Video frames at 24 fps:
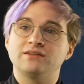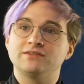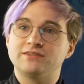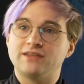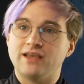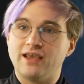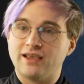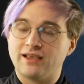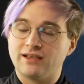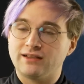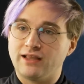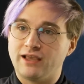
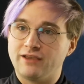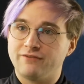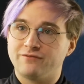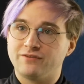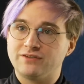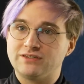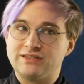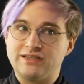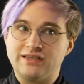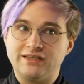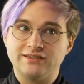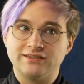Take a light
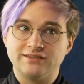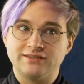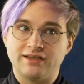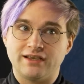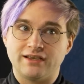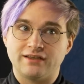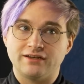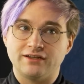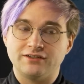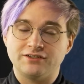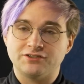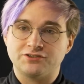fatigue to
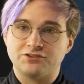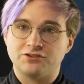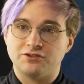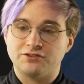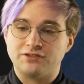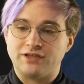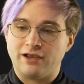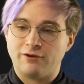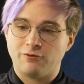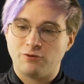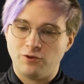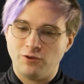take an additional
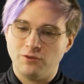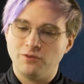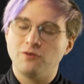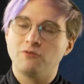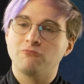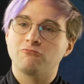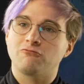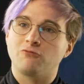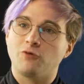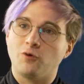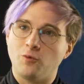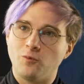die roll.
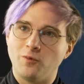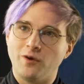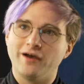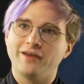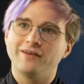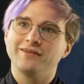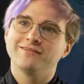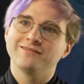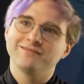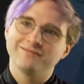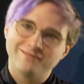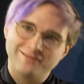Roll
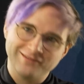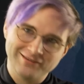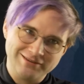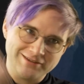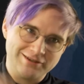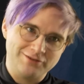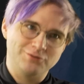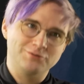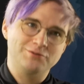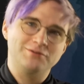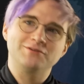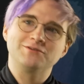1,
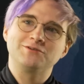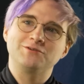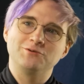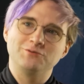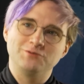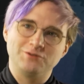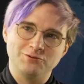do 2